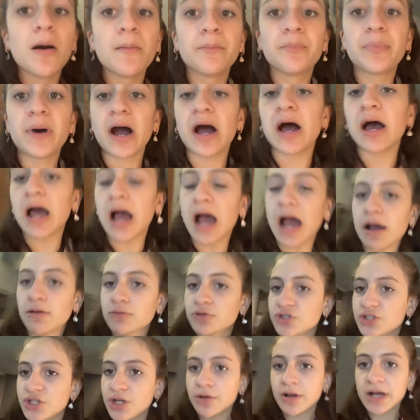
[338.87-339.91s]
But I will
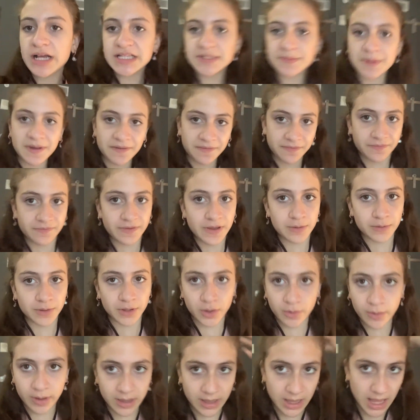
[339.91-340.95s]
show you guys my fit really
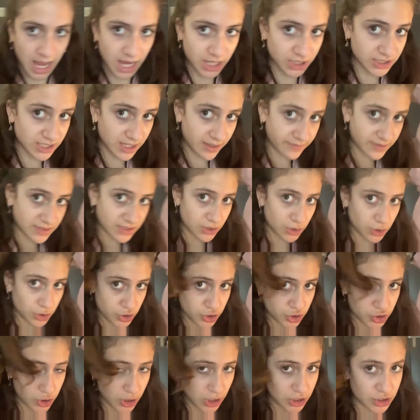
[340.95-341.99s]
quickly. I just have this little
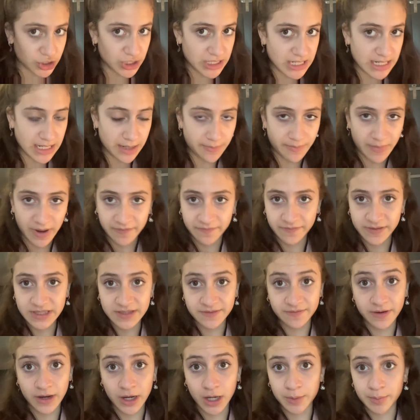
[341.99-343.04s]
scrunchie. My fit's
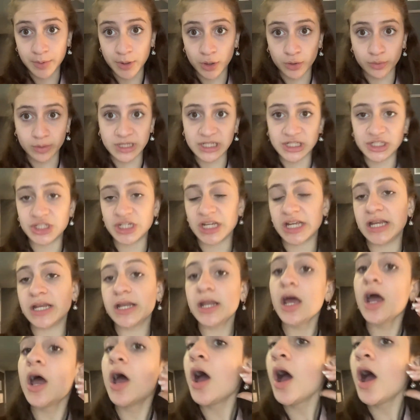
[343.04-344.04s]
very Parisian.